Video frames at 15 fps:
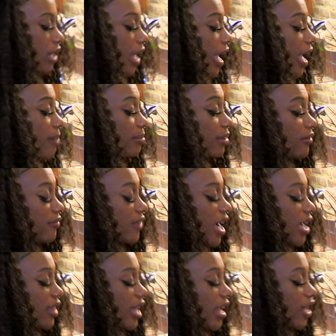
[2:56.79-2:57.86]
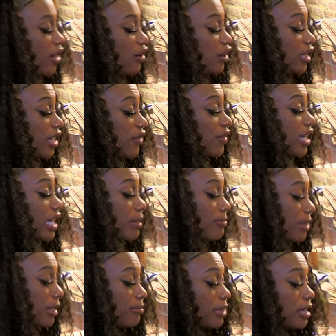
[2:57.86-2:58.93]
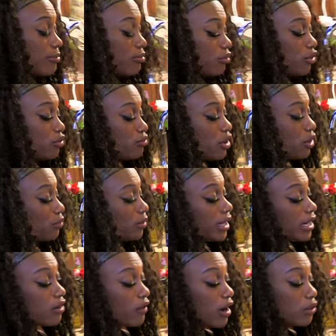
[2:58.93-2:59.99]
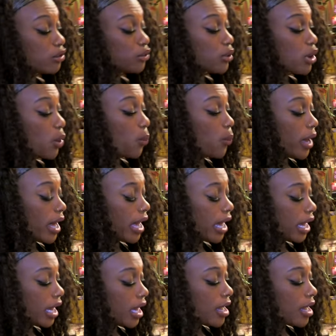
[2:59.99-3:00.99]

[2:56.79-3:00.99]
amplify that energy of keeping people you don't need around you away,